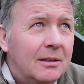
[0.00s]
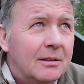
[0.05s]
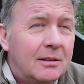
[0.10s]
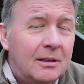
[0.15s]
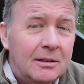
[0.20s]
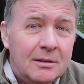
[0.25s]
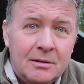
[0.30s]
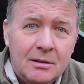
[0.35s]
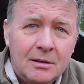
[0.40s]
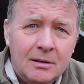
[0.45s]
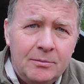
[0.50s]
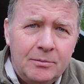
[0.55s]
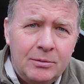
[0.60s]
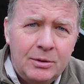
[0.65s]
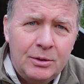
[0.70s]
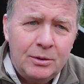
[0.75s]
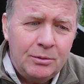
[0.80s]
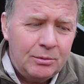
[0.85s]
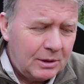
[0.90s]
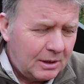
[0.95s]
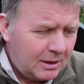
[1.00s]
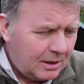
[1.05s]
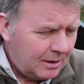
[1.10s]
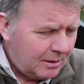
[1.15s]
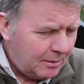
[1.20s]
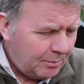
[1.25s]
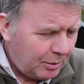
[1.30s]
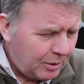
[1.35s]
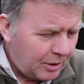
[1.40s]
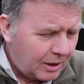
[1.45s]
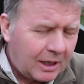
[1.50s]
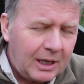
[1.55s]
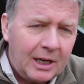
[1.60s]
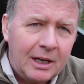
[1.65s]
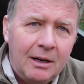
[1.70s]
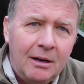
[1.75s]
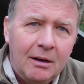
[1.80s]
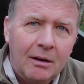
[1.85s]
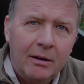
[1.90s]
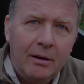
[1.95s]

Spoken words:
So it's time to put the kettle